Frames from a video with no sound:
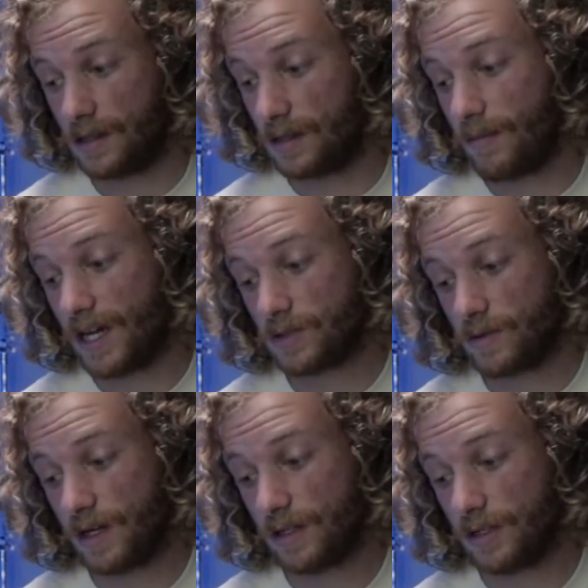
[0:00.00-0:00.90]
the mics
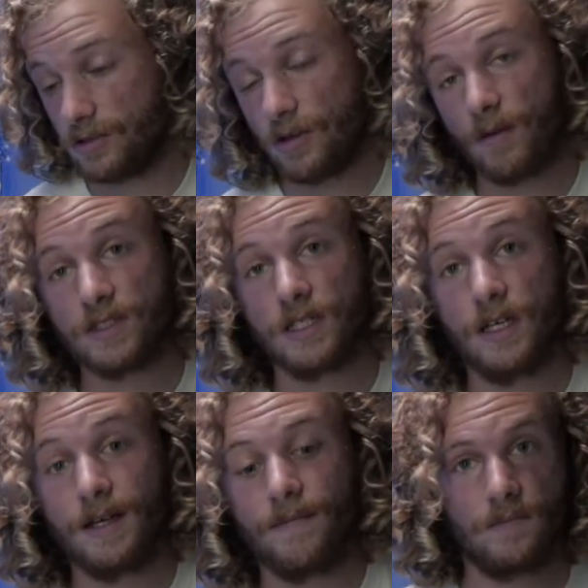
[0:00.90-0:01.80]
right onto your drums.
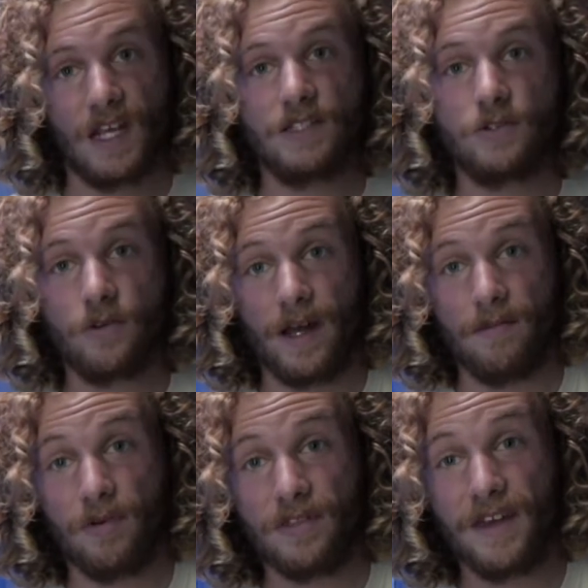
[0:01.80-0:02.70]
It's
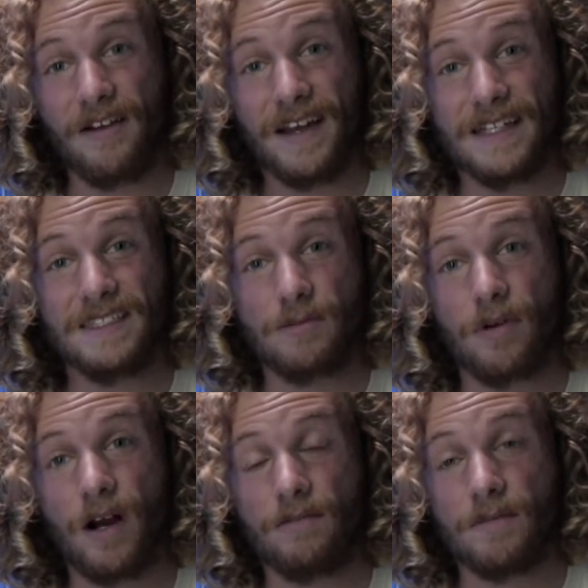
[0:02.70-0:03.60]
great, but there is a
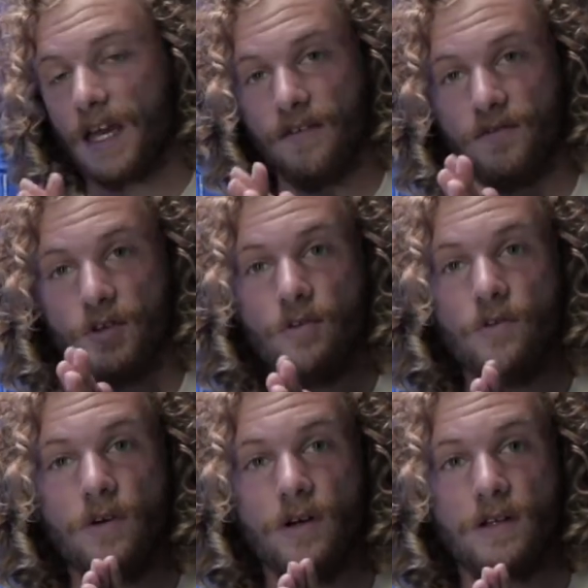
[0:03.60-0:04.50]
problem. If
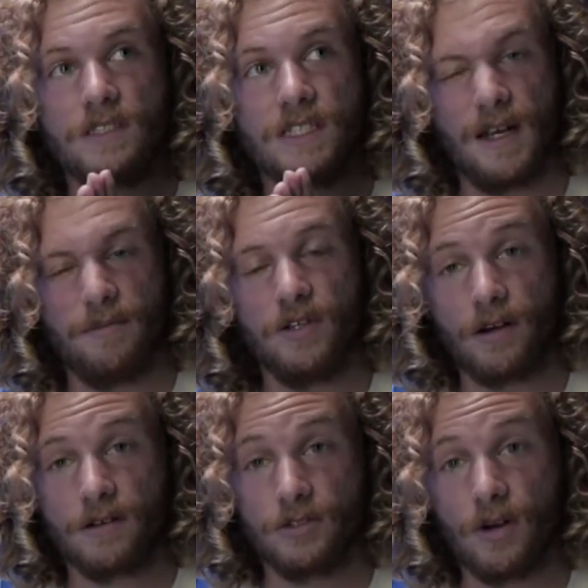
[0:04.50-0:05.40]
you set up
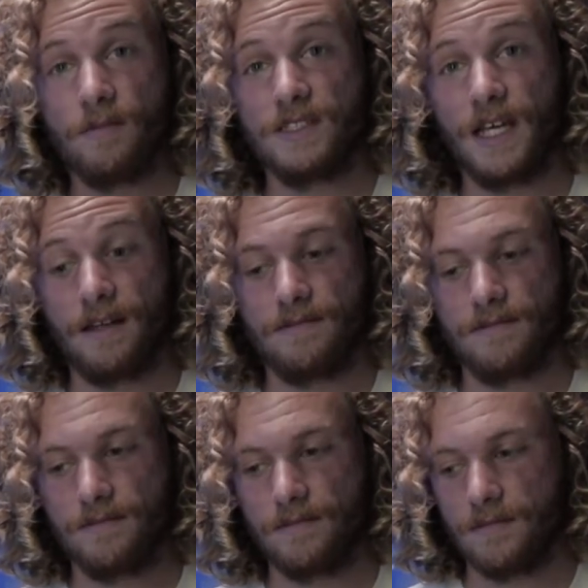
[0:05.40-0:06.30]
your drum set
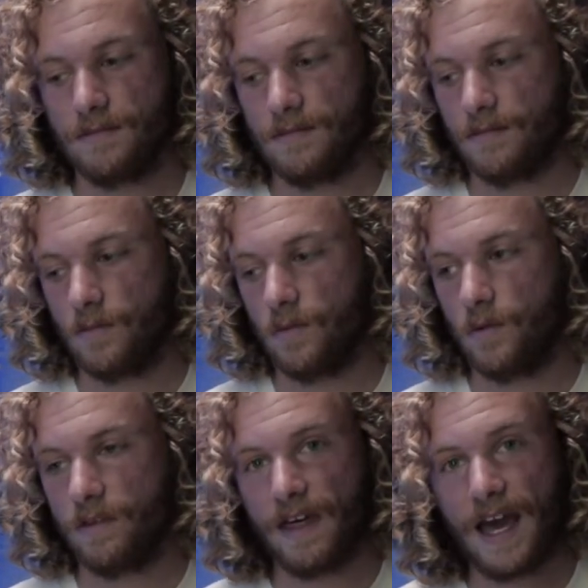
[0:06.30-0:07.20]
with